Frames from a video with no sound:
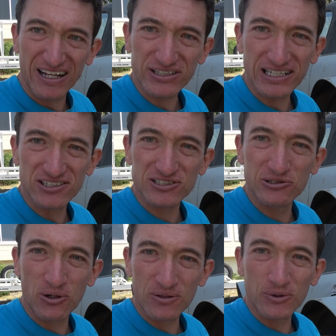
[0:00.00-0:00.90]
I don't think it looks
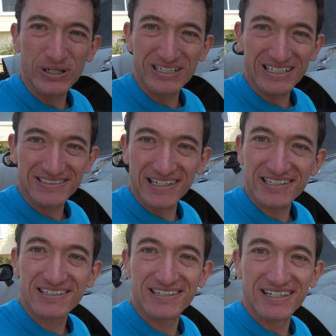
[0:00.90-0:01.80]
too horrible. What do you guys
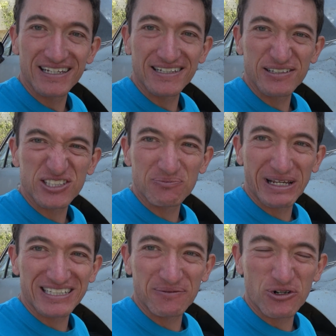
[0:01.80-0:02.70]
think? It just
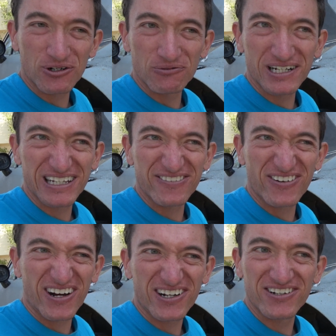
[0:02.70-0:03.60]
makes it more rugged and raw.